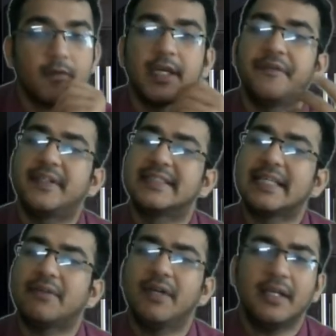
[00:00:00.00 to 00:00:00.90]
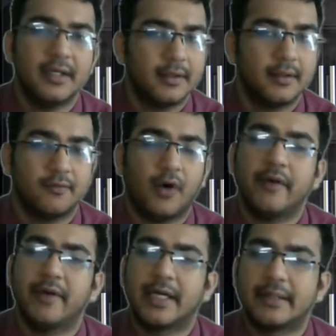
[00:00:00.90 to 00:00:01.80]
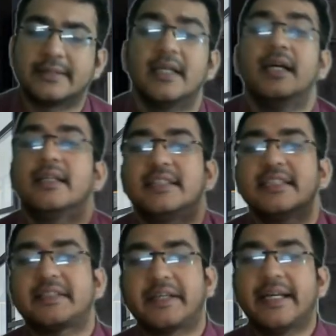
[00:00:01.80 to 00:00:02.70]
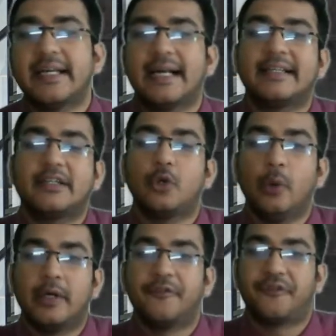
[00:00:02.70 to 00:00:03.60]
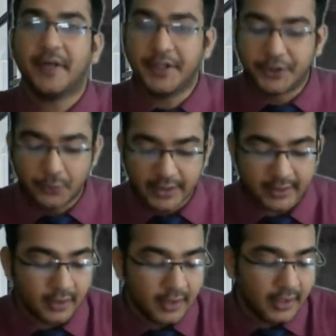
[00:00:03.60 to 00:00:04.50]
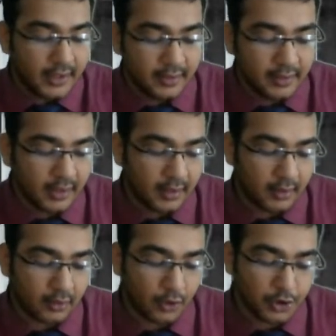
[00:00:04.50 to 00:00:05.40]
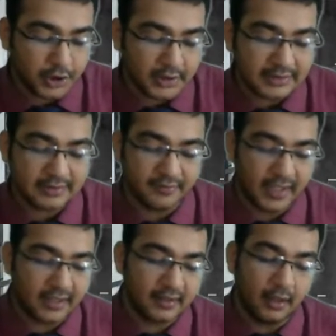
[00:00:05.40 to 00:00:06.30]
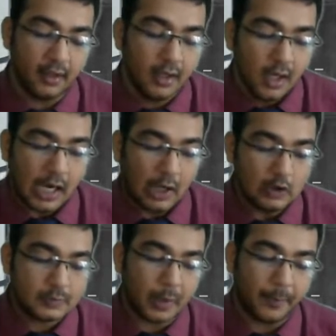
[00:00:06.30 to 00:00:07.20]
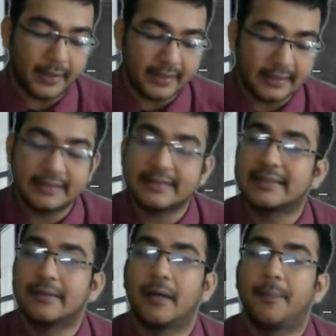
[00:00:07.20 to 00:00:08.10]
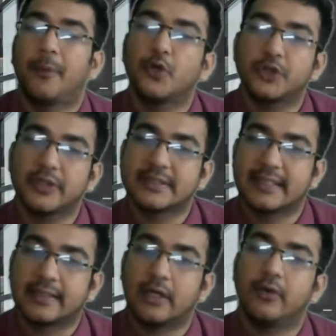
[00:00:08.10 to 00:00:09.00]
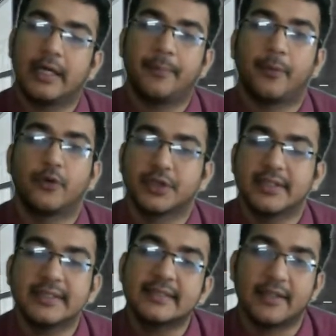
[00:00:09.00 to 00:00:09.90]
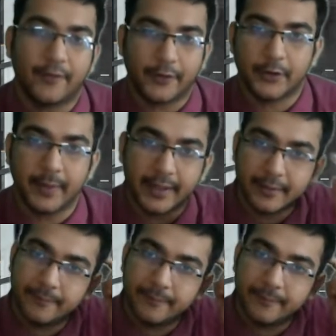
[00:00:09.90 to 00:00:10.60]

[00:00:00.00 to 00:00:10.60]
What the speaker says: If it is equal, whatever it is, just treat as two different unit in the questions where the house property is a portion is let out and a portion is self occupied.